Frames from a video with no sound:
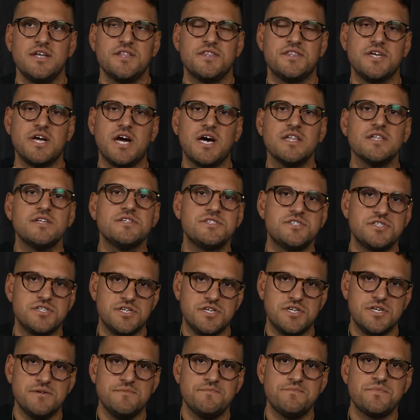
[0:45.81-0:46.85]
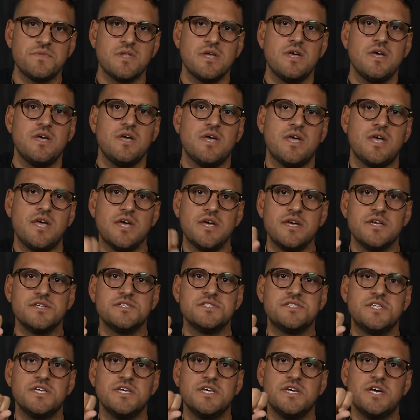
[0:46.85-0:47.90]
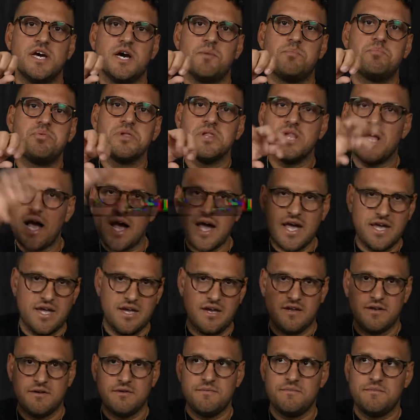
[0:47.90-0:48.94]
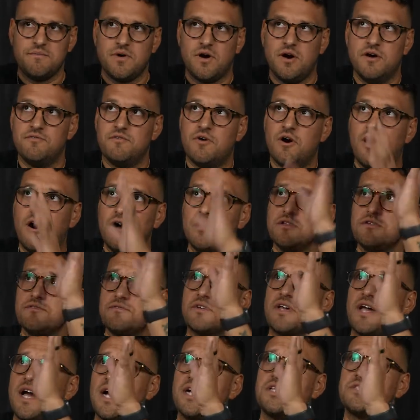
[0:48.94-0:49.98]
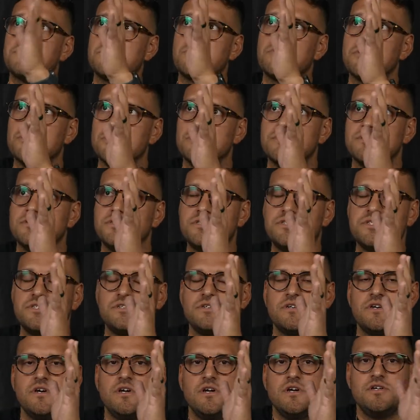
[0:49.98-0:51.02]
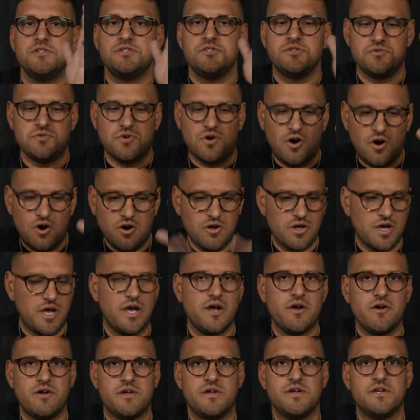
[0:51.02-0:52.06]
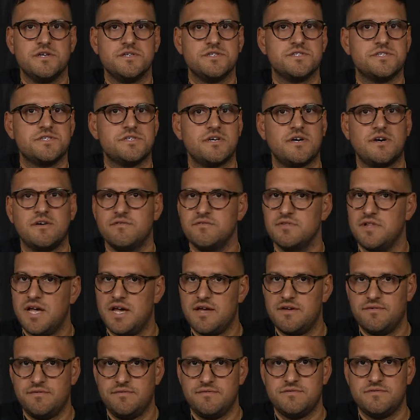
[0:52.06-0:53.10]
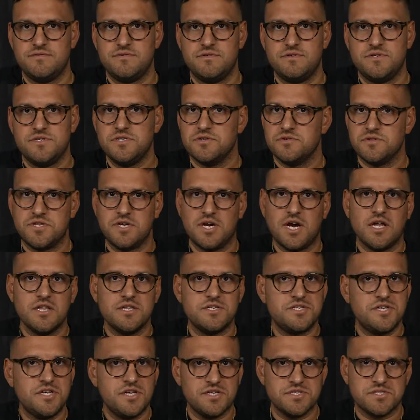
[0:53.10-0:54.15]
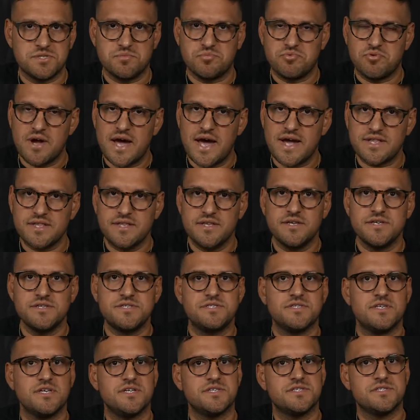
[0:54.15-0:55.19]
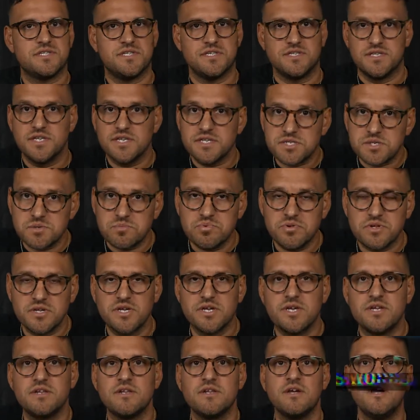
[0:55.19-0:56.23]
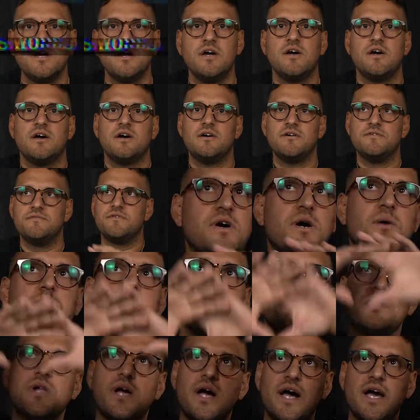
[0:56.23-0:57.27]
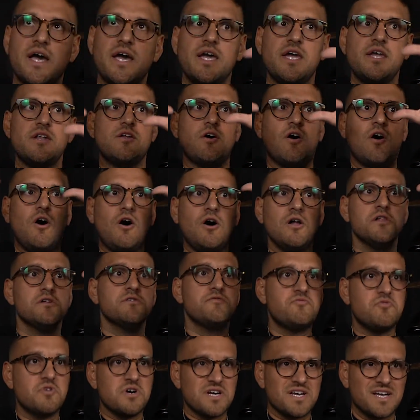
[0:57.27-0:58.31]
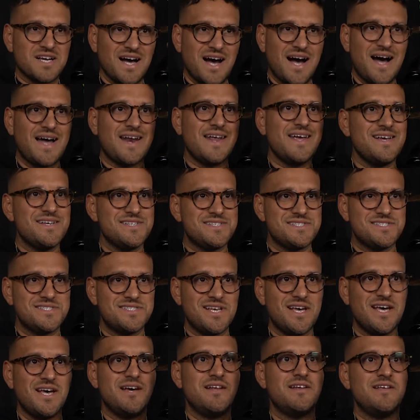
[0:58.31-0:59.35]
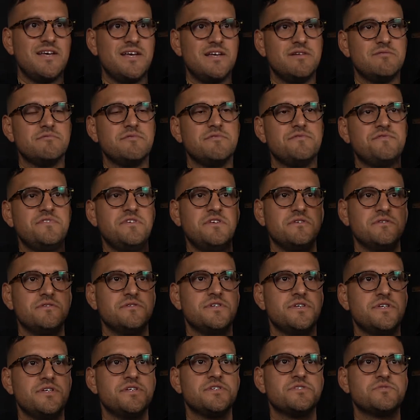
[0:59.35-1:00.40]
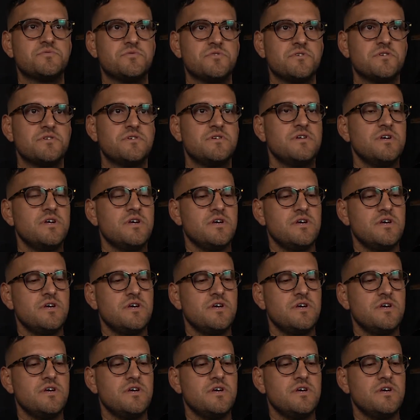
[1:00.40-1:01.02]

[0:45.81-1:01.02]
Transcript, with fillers: Theology is the applying of all of God's words to all areas of life. So, theology is the practice, it's the discipline of applying all of what God has said and revealed in His Word